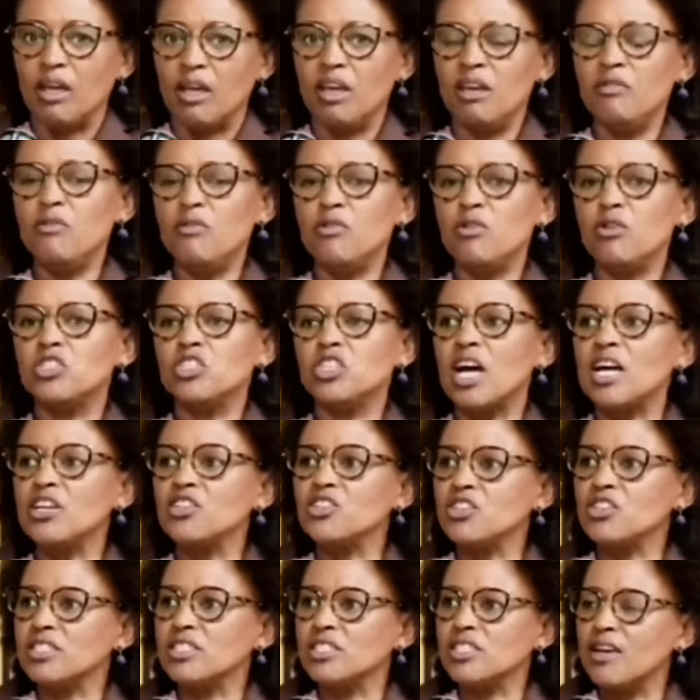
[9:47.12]
If your
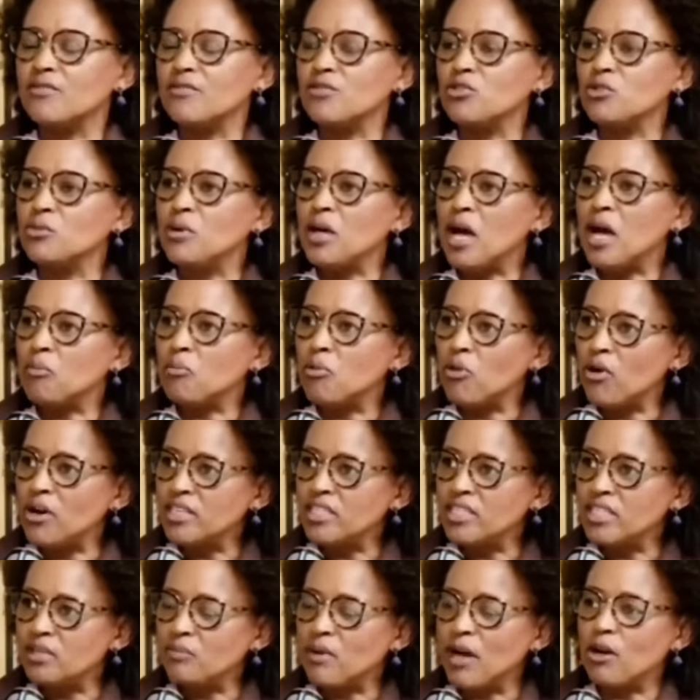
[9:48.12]
judges have to be
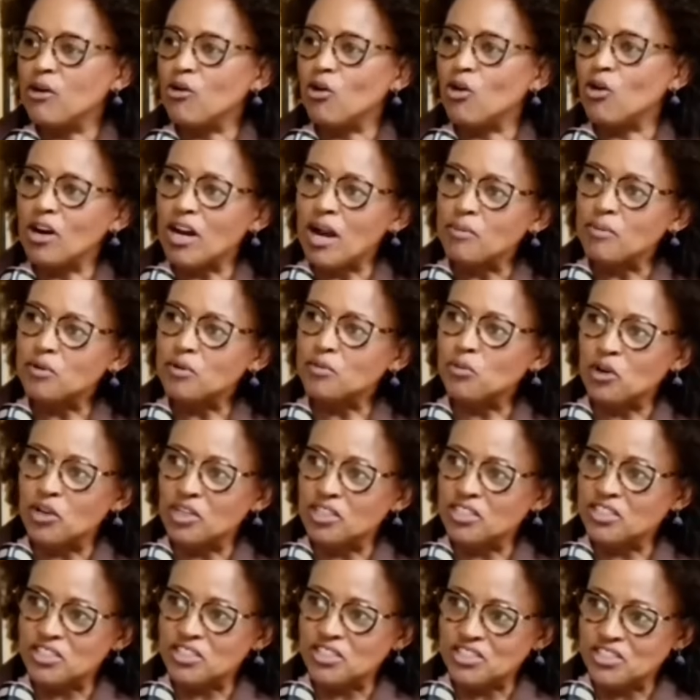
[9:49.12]
appointed by corrupt
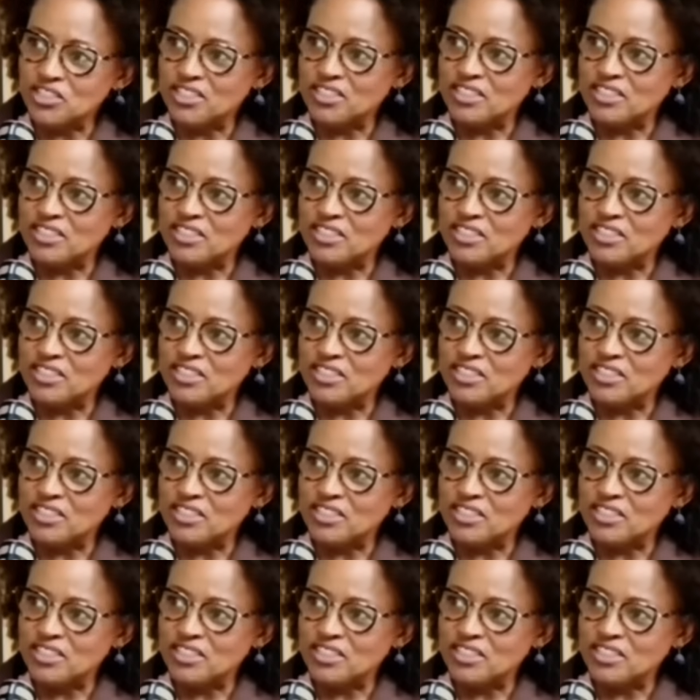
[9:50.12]
politicians,